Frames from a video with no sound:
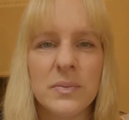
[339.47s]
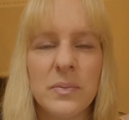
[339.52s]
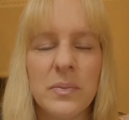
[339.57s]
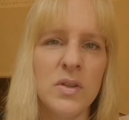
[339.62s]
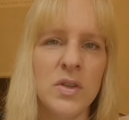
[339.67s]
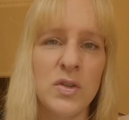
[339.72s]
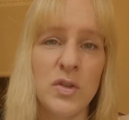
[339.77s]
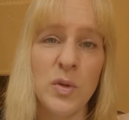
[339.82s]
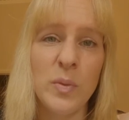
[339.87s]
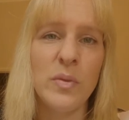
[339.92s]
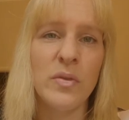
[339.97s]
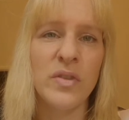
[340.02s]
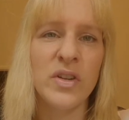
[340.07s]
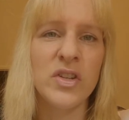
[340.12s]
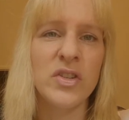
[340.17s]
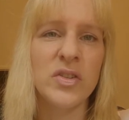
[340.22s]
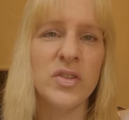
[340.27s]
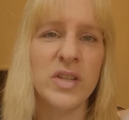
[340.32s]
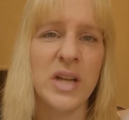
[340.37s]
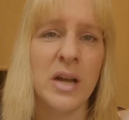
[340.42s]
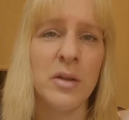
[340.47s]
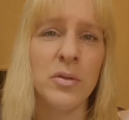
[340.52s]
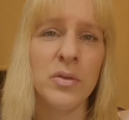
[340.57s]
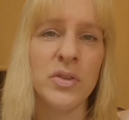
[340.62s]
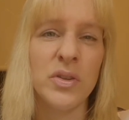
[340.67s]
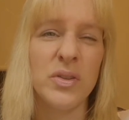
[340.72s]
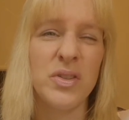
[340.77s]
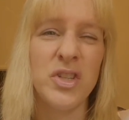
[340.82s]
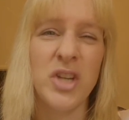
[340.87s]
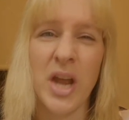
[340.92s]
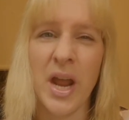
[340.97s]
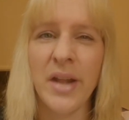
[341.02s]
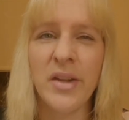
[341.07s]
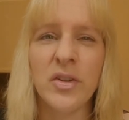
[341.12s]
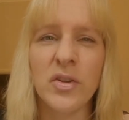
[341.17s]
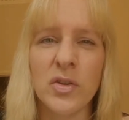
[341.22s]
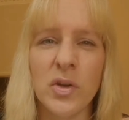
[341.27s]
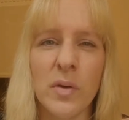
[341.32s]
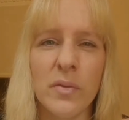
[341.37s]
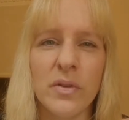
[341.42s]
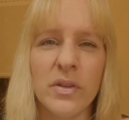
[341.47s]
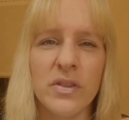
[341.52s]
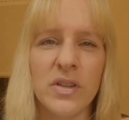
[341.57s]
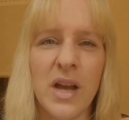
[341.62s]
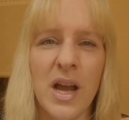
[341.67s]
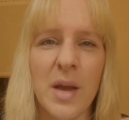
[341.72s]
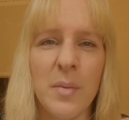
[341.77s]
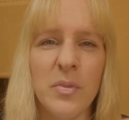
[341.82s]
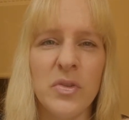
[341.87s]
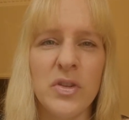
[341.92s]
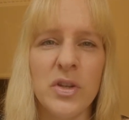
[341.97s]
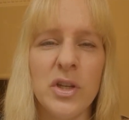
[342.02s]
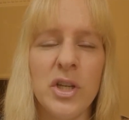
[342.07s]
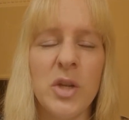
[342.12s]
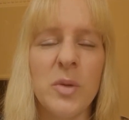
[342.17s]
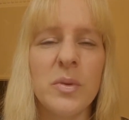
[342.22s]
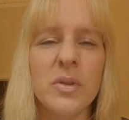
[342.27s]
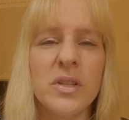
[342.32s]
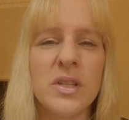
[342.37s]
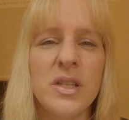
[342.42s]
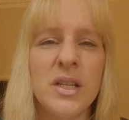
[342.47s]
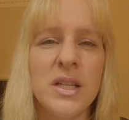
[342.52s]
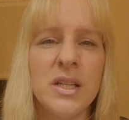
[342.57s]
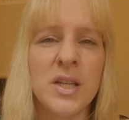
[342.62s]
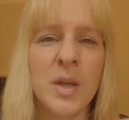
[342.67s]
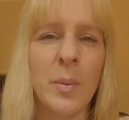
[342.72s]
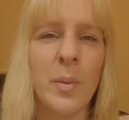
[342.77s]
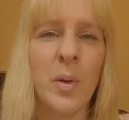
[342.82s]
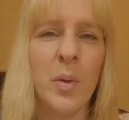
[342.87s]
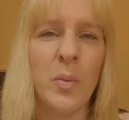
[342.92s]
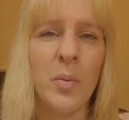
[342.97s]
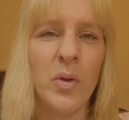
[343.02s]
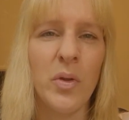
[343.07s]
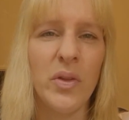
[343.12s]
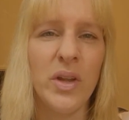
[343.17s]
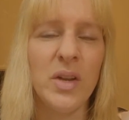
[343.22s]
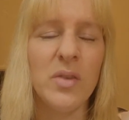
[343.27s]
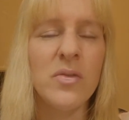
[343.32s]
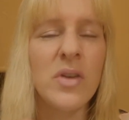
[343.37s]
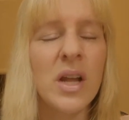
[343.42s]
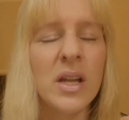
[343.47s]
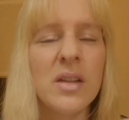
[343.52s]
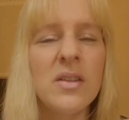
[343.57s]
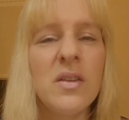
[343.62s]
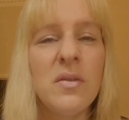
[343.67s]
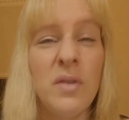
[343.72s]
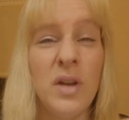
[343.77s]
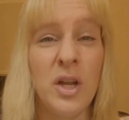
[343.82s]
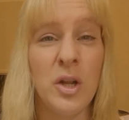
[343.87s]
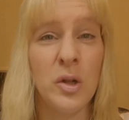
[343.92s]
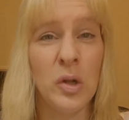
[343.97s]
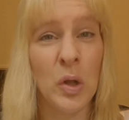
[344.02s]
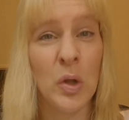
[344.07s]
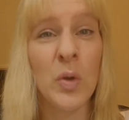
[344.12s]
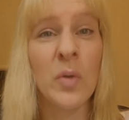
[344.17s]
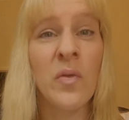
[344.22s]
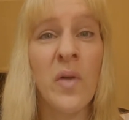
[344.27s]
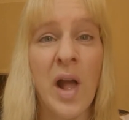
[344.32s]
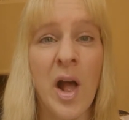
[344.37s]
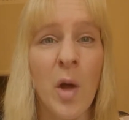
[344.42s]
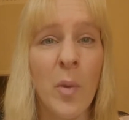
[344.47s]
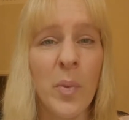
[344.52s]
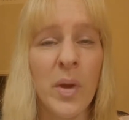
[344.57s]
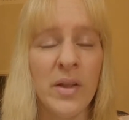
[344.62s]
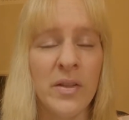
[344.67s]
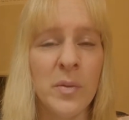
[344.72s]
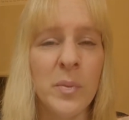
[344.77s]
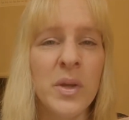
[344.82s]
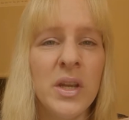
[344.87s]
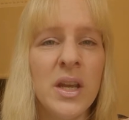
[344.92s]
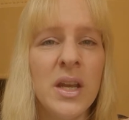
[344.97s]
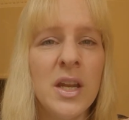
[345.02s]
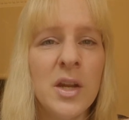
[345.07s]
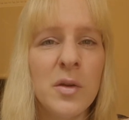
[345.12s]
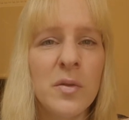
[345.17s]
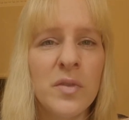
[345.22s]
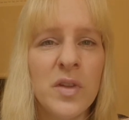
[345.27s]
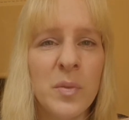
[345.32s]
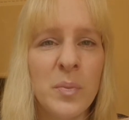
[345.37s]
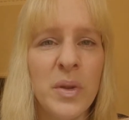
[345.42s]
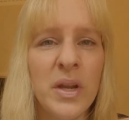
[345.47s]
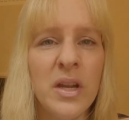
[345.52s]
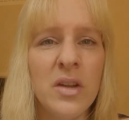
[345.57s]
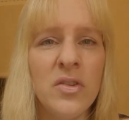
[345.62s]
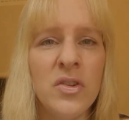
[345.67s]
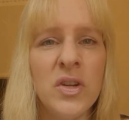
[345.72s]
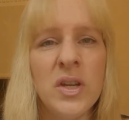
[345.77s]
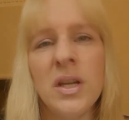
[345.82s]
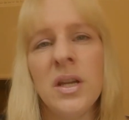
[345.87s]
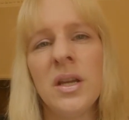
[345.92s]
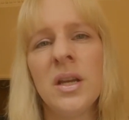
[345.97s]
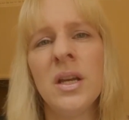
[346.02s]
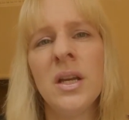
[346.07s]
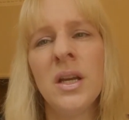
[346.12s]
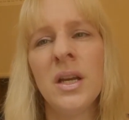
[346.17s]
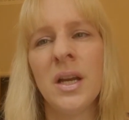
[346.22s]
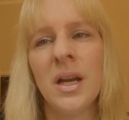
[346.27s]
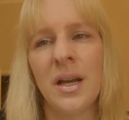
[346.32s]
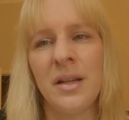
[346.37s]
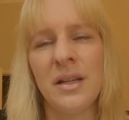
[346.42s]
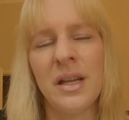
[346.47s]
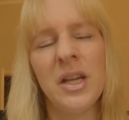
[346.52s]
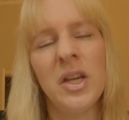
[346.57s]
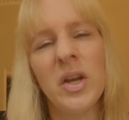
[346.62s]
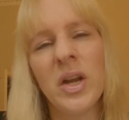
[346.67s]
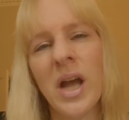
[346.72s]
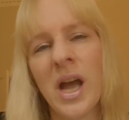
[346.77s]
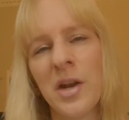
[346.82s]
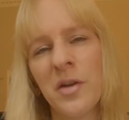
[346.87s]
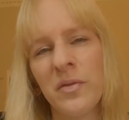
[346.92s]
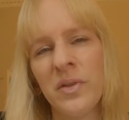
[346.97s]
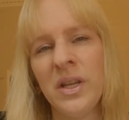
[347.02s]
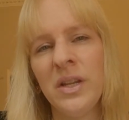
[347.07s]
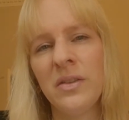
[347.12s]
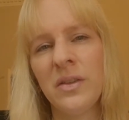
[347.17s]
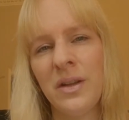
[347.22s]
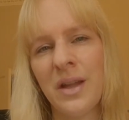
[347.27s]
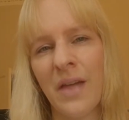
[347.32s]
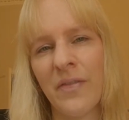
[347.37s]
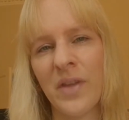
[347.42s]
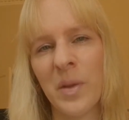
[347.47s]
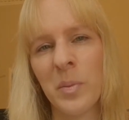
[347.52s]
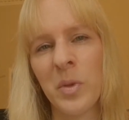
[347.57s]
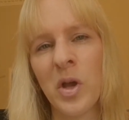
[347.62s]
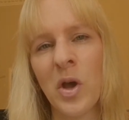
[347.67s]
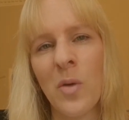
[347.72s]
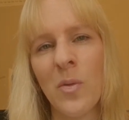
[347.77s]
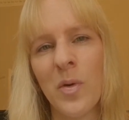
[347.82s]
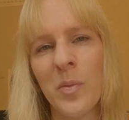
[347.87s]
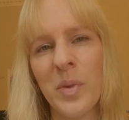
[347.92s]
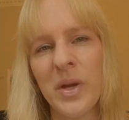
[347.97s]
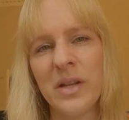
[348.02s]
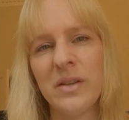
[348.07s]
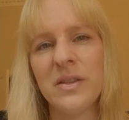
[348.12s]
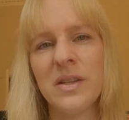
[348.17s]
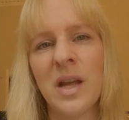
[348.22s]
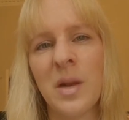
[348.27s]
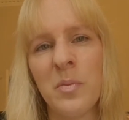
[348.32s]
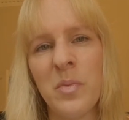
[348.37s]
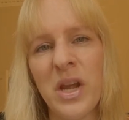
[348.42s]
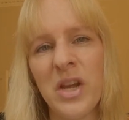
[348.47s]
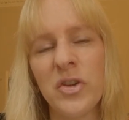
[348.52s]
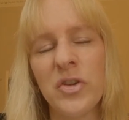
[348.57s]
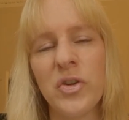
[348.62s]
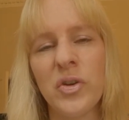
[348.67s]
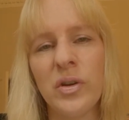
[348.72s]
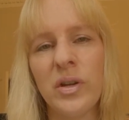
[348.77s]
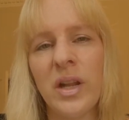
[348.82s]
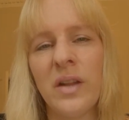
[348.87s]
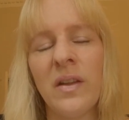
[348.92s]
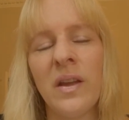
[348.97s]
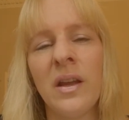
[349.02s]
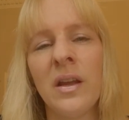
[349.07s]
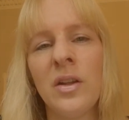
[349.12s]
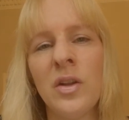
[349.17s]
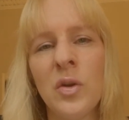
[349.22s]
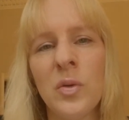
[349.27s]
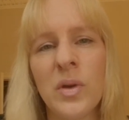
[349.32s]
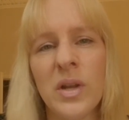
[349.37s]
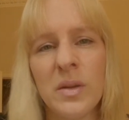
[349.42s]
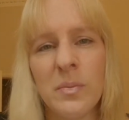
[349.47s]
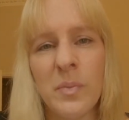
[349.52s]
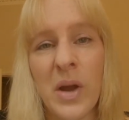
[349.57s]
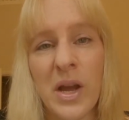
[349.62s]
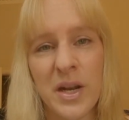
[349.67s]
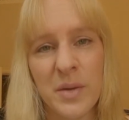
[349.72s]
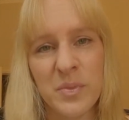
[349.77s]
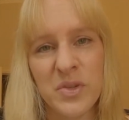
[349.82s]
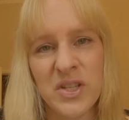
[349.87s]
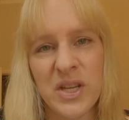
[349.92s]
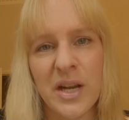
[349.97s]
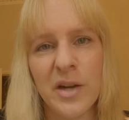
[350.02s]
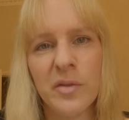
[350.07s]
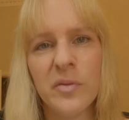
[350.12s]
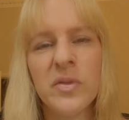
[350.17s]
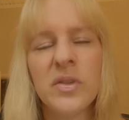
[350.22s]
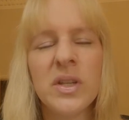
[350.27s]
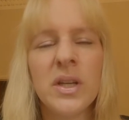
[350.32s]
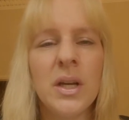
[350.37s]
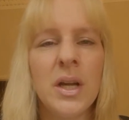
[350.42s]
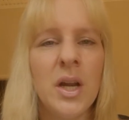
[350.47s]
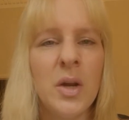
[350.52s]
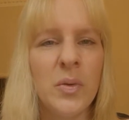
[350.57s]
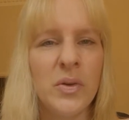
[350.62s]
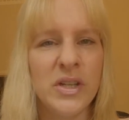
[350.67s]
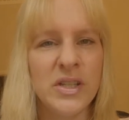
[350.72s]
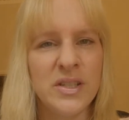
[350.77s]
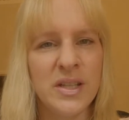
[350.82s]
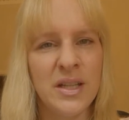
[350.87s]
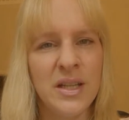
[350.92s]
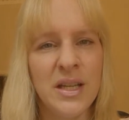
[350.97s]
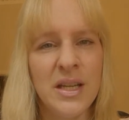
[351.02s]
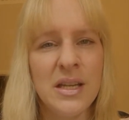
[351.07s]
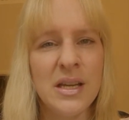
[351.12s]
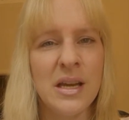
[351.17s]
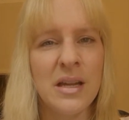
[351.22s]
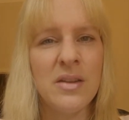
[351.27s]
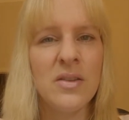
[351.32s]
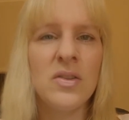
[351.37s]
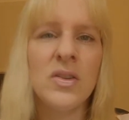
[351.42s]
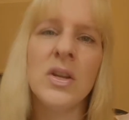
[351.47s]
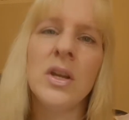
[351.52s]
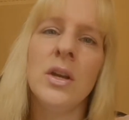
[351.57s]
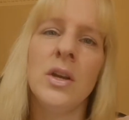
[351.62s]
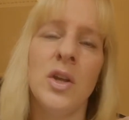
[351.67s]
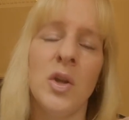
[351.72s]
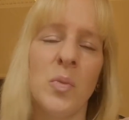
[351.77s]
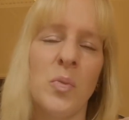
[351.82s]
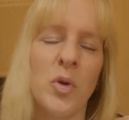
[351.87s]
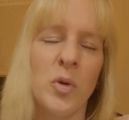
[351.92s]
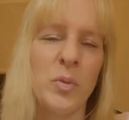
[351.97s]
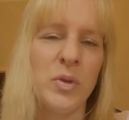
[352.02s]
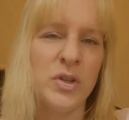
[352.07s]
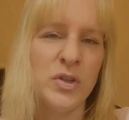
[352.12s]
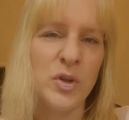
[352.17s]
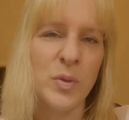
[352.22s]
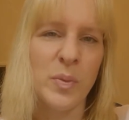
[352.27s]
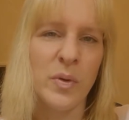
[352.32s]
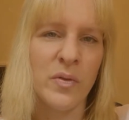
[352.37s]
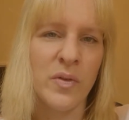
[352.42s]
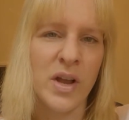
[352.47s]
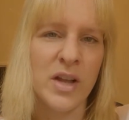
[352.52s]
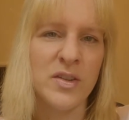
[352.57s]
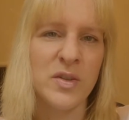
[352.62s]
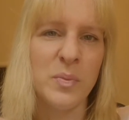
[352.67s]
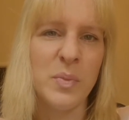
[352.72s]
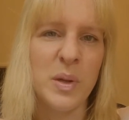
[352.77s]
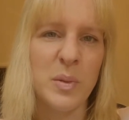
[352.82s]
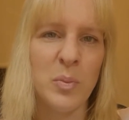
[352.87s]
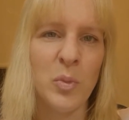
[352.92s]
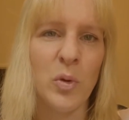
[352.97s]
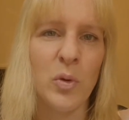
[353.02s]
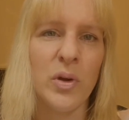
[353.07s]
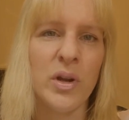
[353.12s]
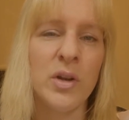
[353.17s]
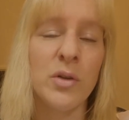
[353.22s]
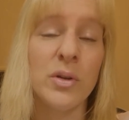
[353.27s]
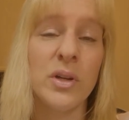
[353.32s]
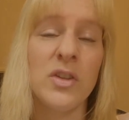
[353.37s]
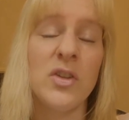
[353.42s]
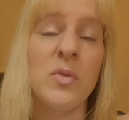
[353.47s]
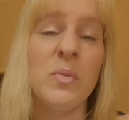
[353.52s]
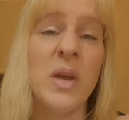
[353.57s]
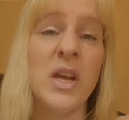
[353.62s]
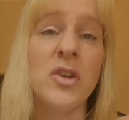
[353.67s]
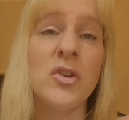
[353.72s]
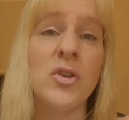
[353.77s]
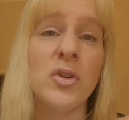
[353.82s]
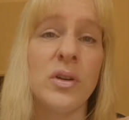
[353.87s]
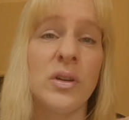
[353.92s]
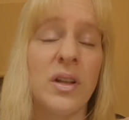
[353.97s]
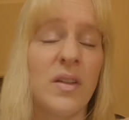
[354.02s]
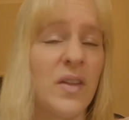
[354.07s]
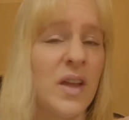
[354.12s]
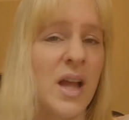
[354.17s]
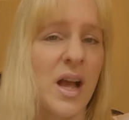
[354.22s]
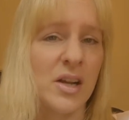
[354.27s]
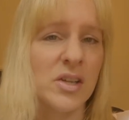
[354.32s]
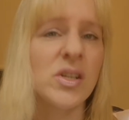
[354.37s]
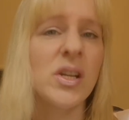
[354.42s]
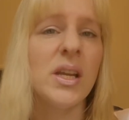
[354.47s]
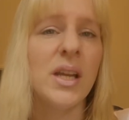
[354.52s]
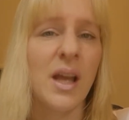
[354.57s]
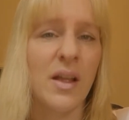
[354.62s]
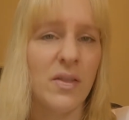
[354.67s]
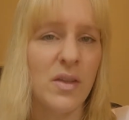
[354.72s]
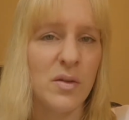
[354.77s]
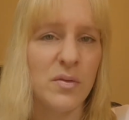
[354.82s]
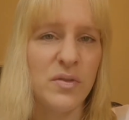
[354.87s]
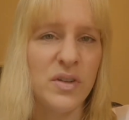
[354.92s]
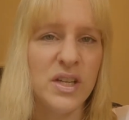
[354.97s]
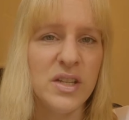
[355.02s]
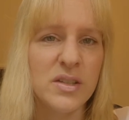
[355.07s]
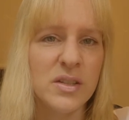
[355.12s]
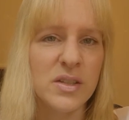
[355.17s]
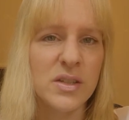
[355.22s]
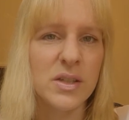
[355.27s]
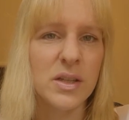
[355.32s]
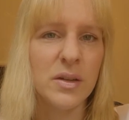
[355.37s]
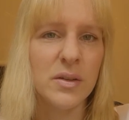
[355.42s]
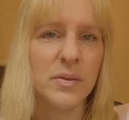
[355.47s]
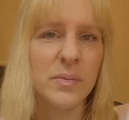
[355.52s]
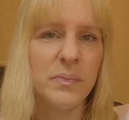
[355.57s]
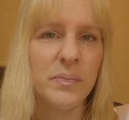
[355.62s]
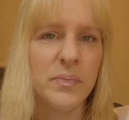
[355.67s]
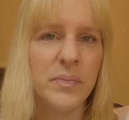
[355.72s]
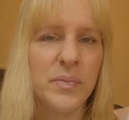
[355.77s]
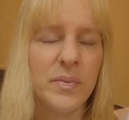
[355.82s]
The supervision style also changes over time. So you will see someone will need relatively a lot of help at the beginning of their PhD, and then you kind of need to let them go a bit and make sure that they can do it by themselves. Whereas in the end, you probably supervise a bit more in order to make sure that they actually get their thesis done.